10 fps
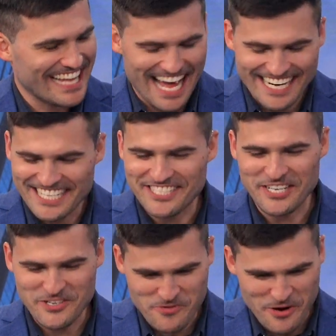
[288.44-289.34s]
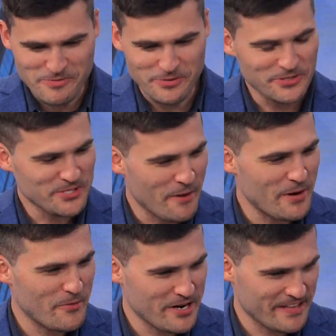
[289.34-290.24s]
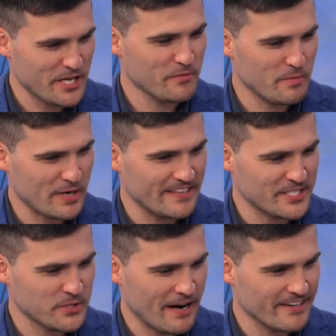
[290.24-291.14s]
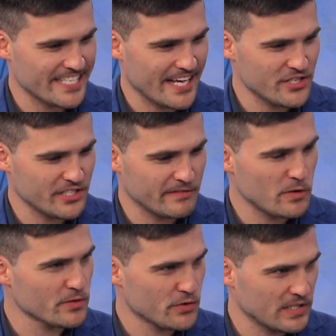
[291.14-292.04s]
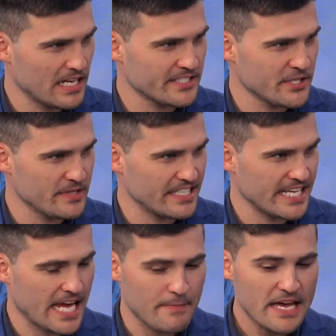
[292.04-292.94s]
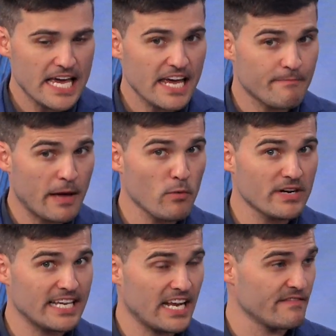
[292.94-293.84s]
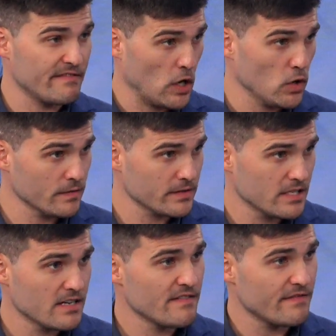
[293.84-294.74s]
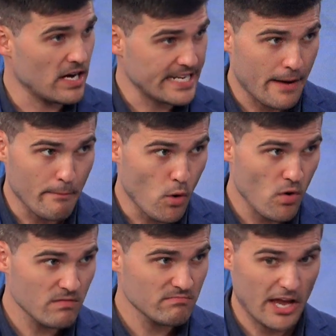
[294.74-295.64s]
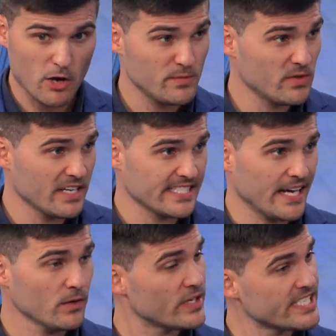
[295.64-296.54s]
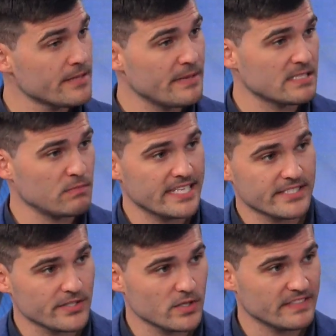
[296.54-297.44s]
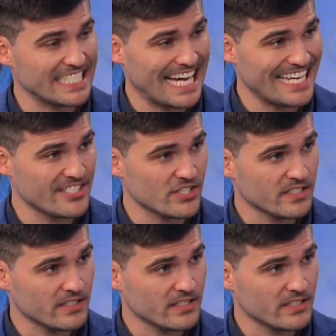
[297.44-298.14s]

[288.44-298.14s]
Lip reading: That is incredible. Simon, I want to thank you for bringing this to our attention, and of course, good luck to you and the team. If people want to get involved, find out more, help you guys out, where's the best place to sort of engage?